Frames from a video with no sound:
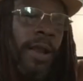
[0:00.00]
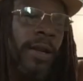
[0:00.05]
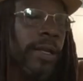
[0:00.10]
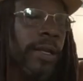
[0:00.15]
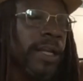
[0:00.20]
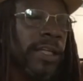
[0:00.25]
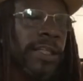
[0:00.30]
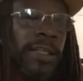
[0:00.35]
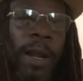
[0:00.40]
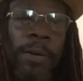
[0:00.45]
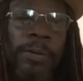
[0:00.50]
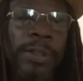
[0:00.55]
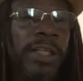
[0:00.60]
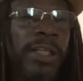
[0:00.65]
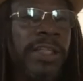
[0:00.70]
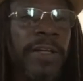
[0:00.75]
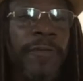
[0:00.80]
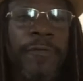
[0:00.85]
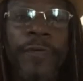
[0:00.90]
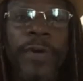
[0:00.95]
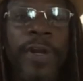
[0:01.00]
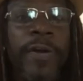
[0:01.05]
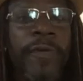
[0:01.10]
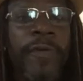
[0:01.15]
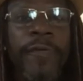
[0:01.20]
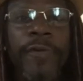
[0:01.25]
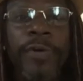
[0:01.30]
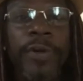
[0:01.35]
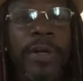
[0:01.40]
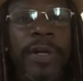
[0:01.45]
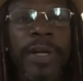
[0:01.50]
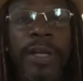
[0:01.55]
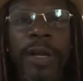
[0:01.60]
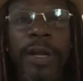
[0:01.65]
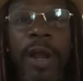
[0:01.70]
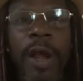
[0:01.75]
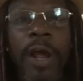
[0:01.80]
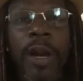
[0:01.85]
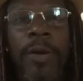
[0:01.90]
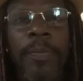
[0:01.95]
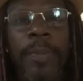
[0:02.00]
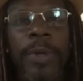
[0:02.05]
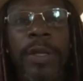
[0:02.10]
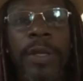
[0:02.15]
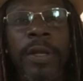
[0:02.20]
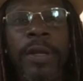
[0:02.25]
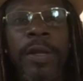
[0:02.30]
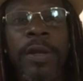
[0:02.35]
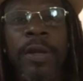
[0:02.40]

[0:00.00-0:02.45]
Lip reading: Listen, I'm just in favor of a good economy.